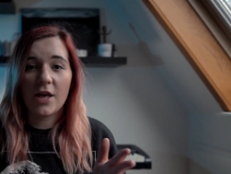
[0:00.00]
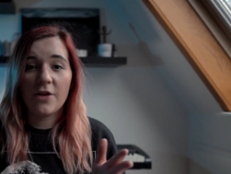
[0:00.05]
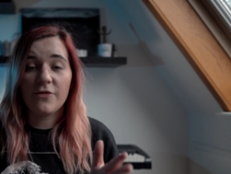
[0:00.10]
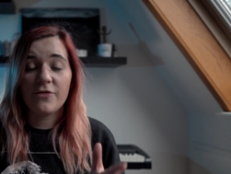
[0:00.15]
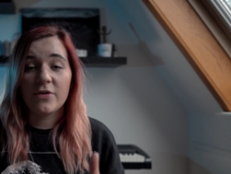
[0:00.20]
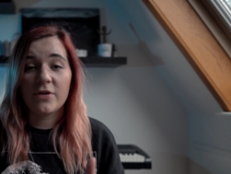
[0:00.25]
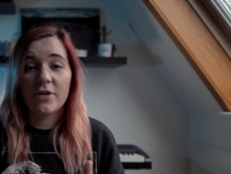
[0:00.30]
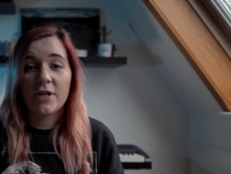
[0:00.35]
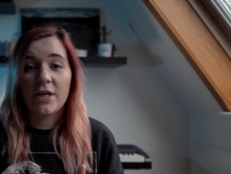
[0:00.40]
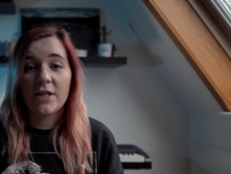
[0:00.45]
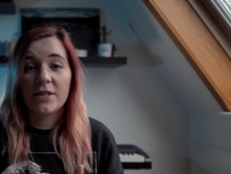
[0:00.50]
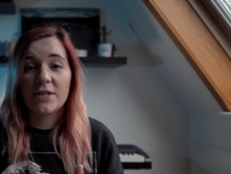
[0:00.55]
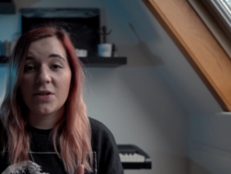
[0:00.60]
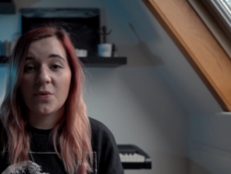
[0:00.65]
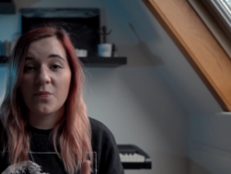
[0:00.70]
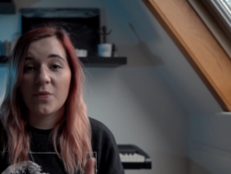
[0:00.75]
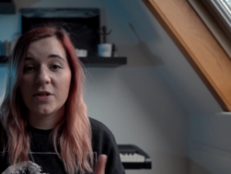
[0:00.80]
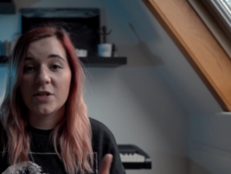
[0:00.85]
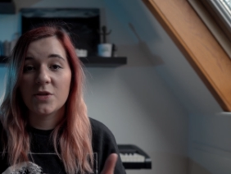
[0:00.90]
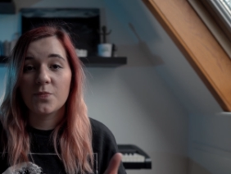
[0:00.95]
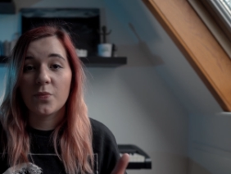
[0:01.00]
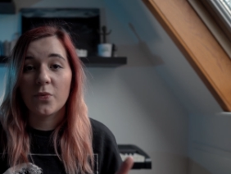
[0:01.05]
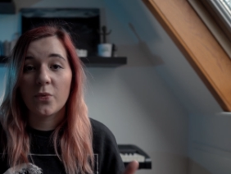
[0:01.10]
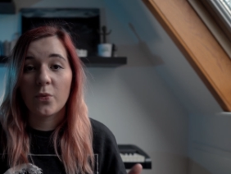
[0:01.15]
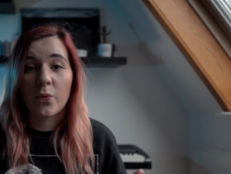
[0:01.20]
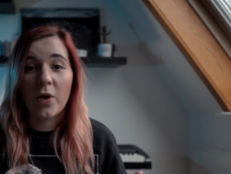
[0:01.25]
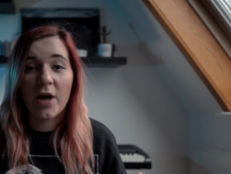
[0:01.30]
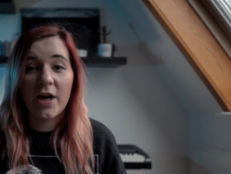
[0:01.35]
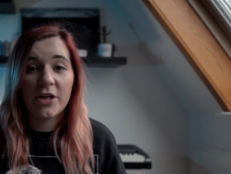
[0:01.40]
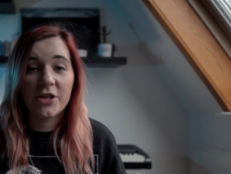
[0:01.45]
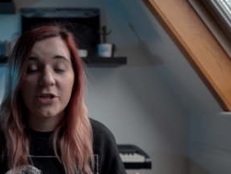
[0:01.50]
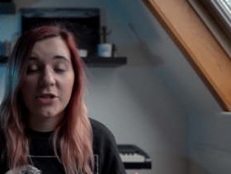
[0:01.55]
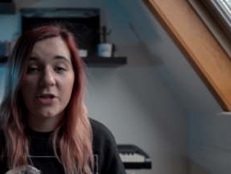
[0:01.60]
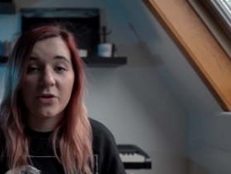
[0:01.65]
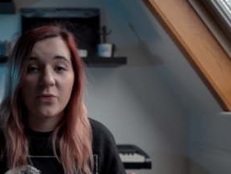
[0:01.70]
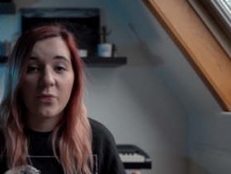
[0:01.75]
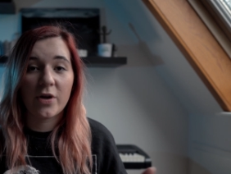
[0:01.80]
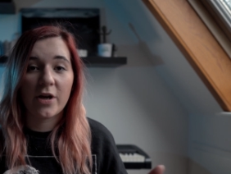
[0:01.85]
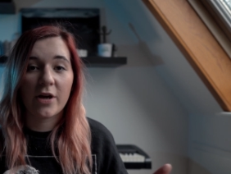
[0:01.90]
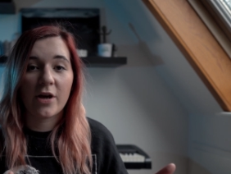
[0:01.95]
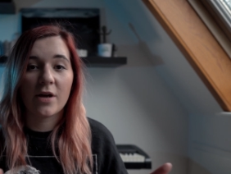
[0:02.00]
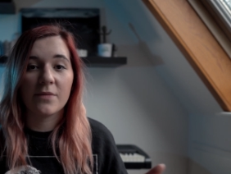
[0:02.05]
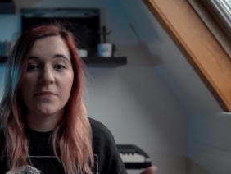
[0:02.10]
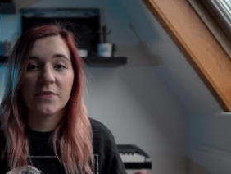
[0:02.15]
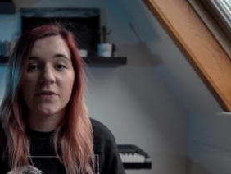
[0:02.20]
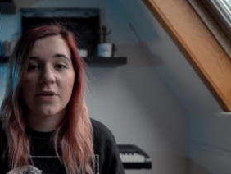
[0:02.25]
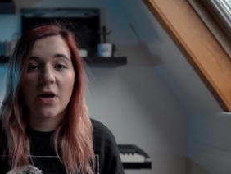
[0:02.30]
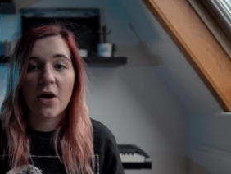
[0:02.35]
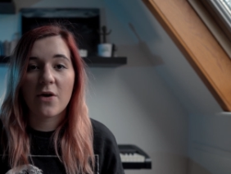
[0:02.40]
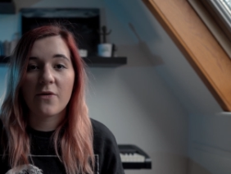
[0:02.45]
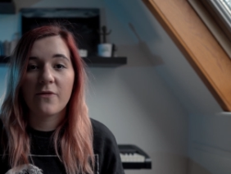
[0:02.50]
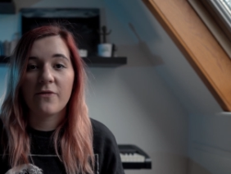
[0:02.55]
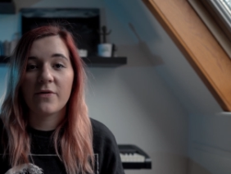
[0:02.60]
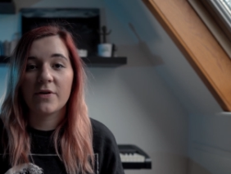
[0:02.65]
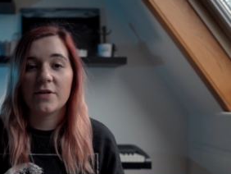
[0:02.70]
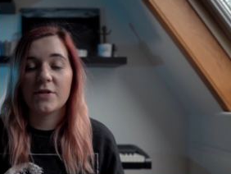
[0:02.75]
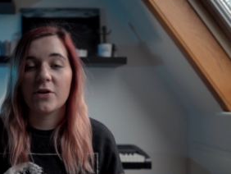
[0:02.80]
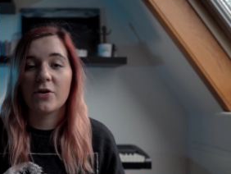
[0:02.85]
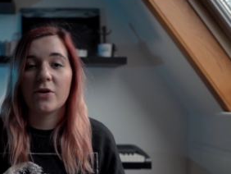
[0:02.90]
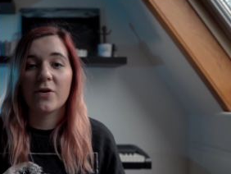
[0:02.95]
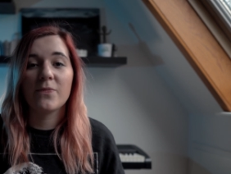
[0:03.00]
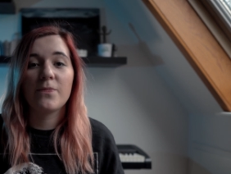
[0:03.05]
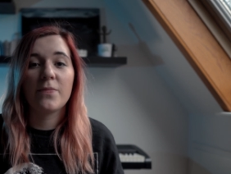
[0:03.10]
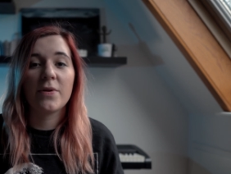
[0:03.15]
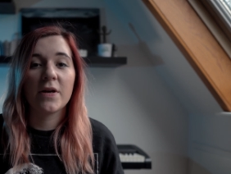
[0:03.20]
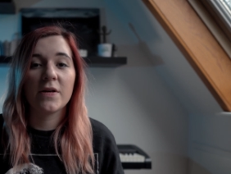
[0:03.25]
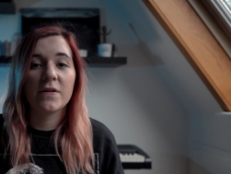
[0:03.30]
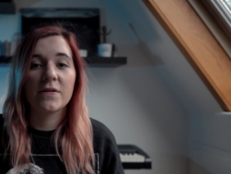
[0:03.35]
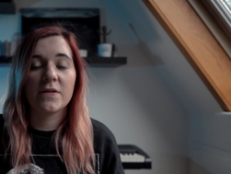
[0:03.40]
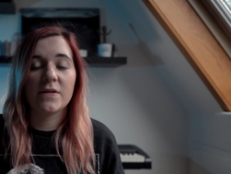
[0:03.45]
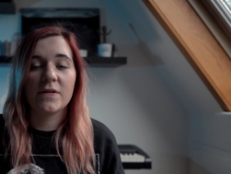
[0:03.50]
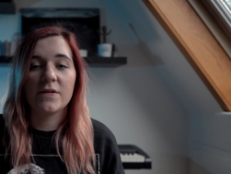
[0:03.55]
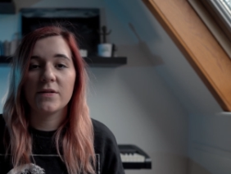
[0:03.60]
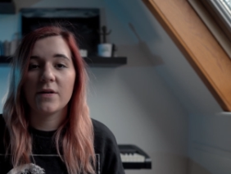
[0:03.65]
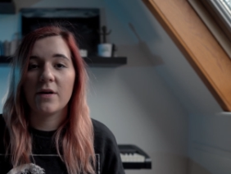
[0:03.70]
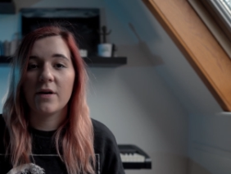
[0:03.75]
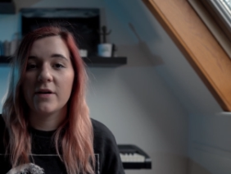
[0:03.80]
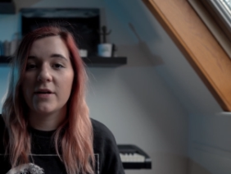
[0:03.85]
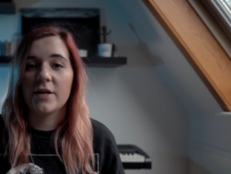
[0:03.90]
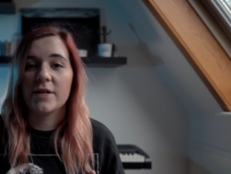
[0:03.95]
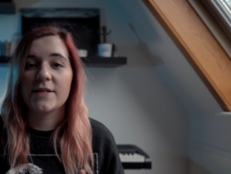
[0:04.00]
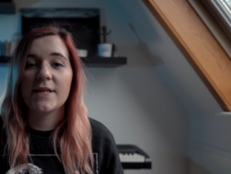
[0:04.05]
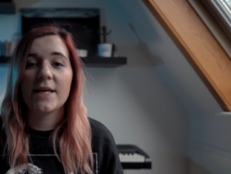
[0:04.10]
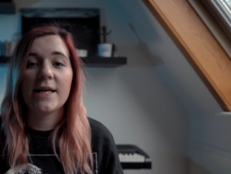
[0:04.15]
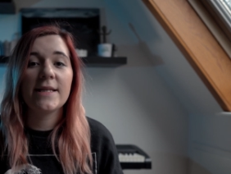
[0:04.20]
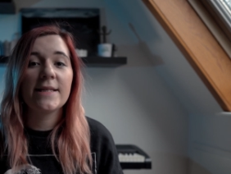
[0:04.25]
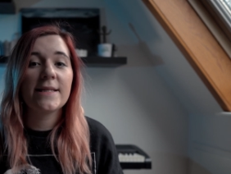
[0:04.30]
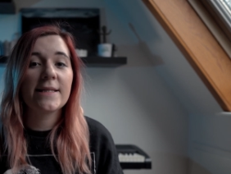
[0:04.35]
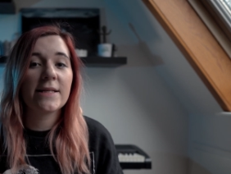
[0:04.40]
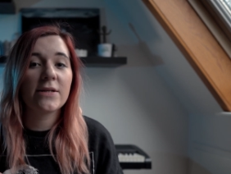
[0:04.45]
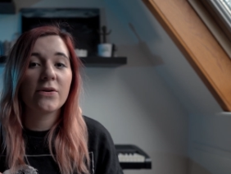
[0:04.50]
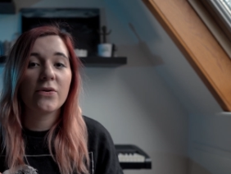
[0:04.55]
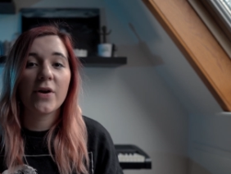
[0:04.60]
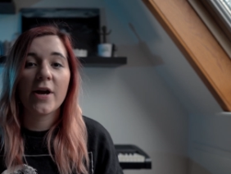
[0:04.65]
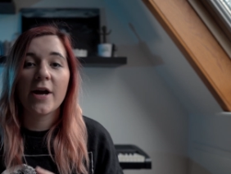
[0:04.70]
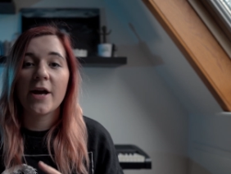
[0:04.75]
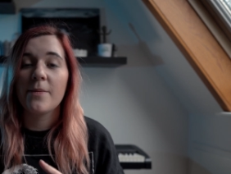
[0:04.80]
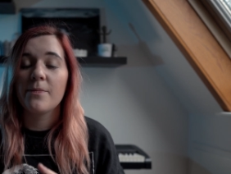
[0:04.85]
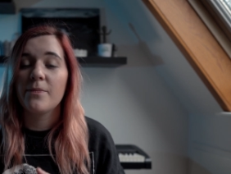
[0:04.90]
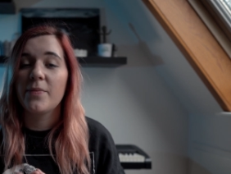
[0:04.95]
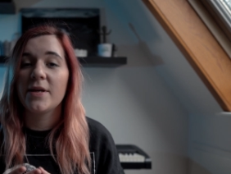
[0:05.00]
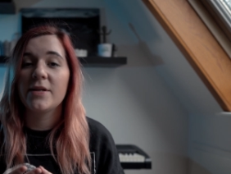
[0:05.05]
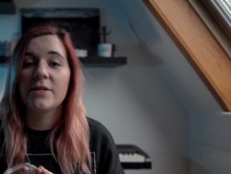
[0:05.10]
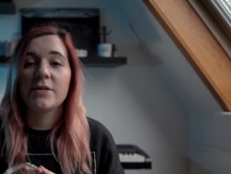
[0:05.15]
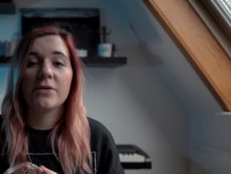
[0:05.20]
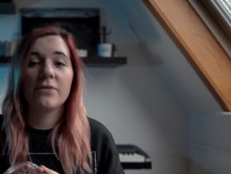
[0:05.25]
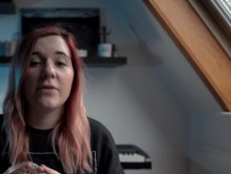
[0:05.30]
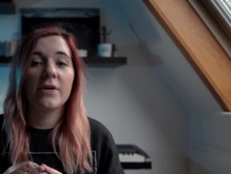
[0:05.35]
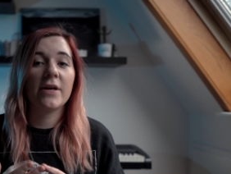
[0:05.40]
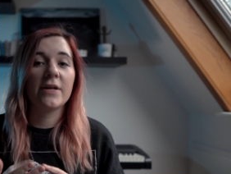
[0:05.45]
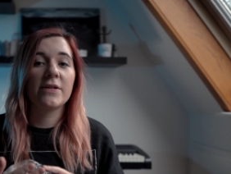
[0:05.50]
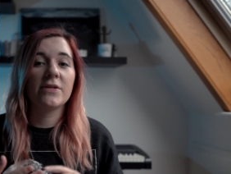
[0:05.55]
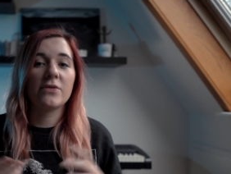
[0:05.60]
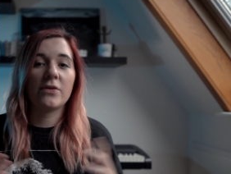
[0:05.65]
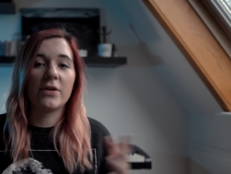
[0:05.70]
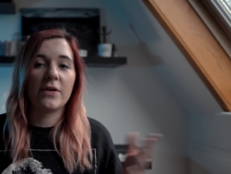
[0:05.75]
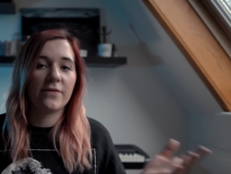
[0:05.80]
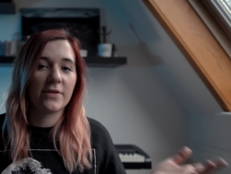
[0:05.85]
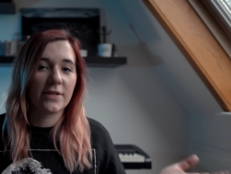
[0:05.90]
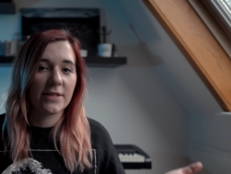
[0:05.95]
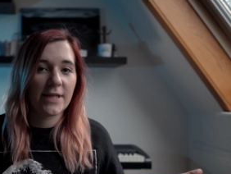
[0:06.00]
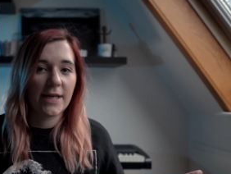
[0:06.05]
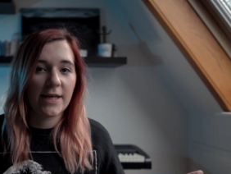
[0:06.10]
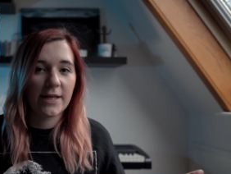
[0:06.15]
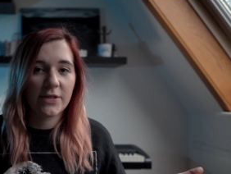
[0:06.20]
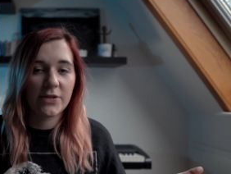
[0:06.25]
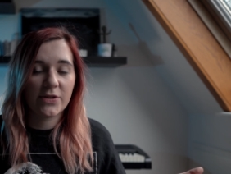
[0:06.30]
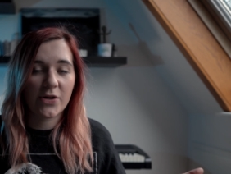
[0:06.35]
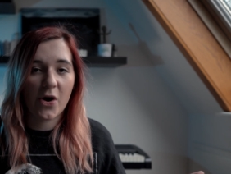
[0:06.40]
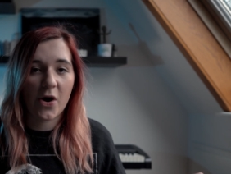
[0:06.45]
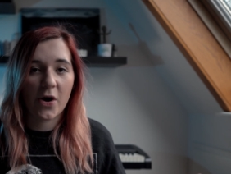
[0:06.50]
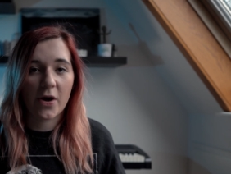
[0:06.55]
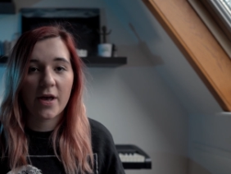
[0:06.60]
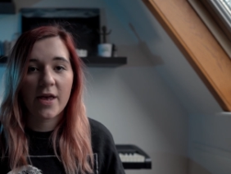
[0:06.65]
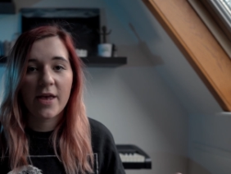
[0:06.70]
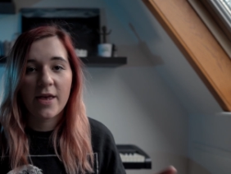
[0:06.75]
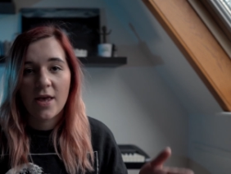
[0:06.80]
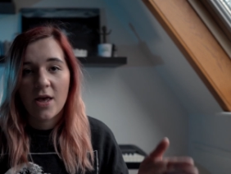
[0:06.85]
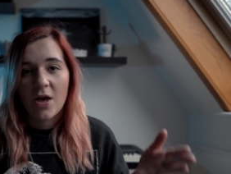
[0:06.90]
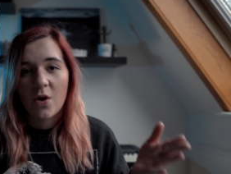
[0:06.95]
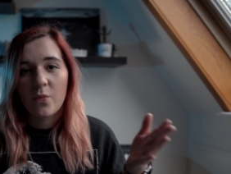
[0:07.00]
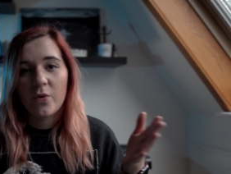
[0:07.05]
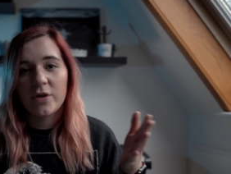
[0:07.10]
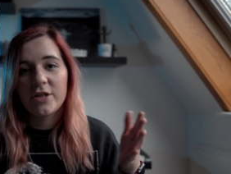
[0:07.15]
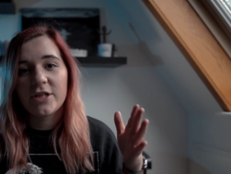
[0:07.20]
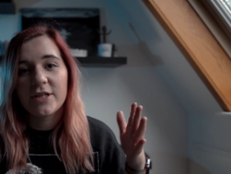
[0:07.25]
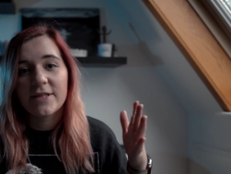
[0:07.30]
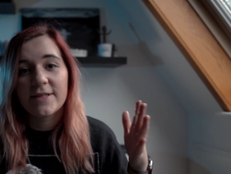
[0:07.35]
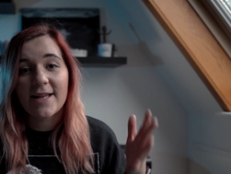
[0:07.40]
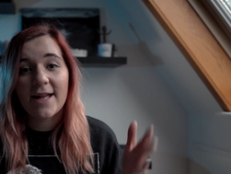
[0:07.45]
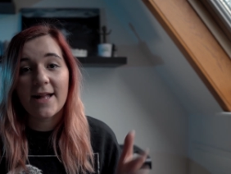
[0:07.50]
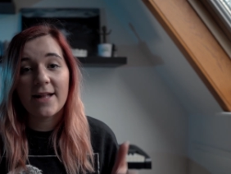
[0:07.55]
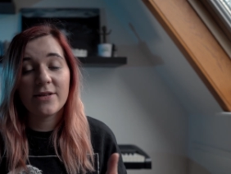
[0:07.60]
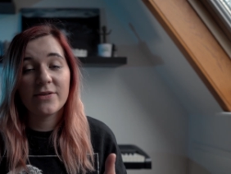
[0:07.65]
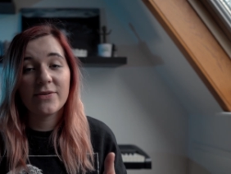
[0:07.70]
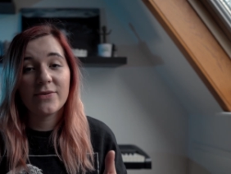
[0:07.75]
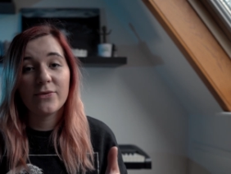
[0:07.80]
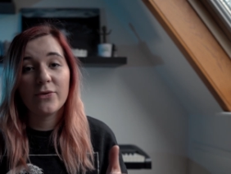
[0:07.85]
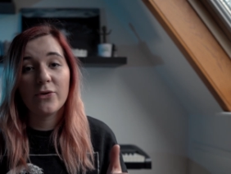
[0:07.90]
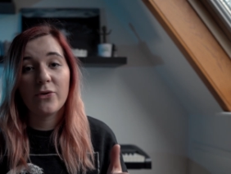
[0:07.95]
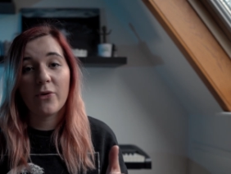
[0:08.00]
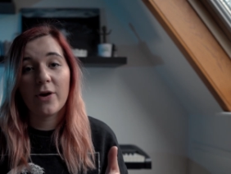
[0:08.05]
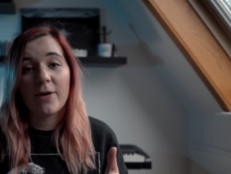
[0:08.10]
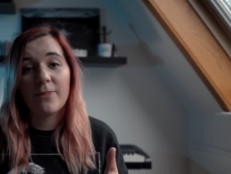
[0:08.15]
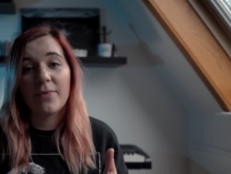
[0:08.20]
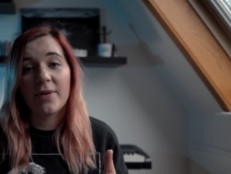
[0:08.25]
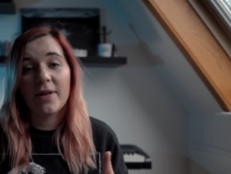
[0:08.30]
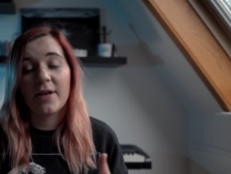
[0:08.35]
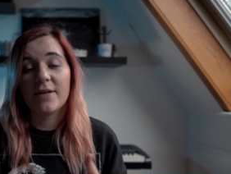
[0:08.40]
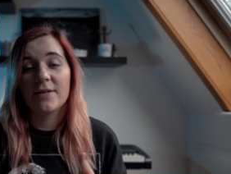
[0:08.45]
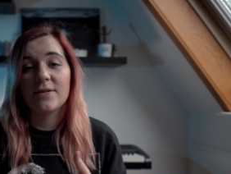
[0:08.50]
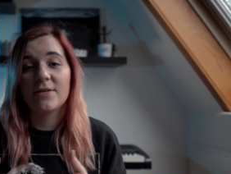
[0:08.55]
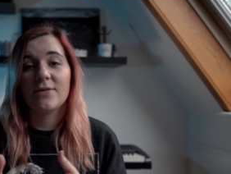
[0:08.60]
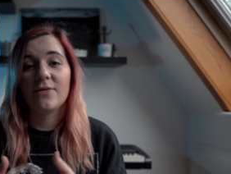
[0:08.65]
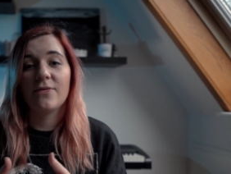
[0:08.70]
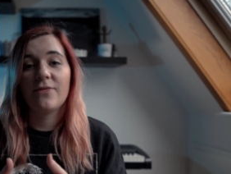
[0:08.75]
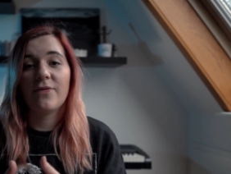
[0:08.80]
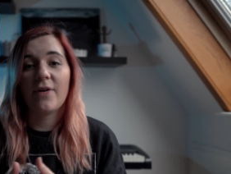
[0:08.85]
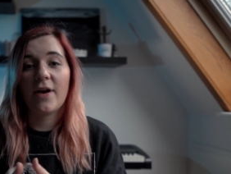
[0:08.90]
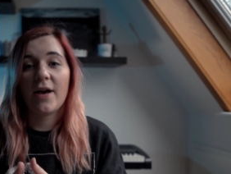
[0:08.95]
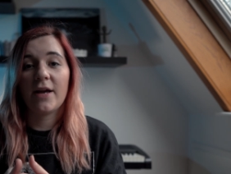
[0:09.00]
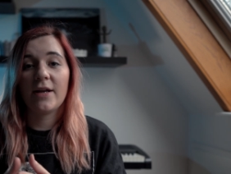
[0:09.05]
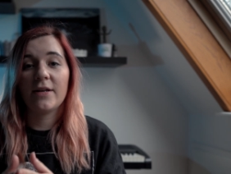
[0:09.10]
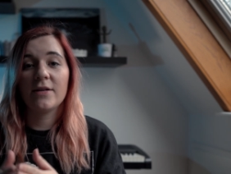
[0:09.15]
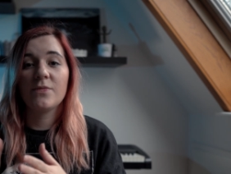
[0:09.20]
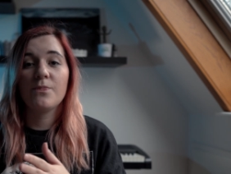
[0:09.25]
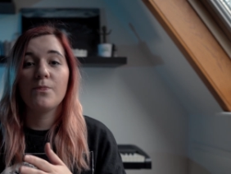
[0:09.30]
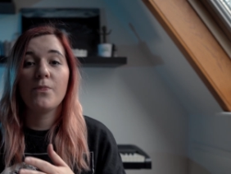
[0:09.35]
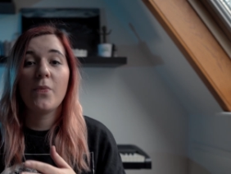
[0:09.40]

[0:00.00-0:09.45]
If you need some inspiration when it comes to outfits, a good place to start is Instagram, Pinterest, or even TikTok, which is also a great place to find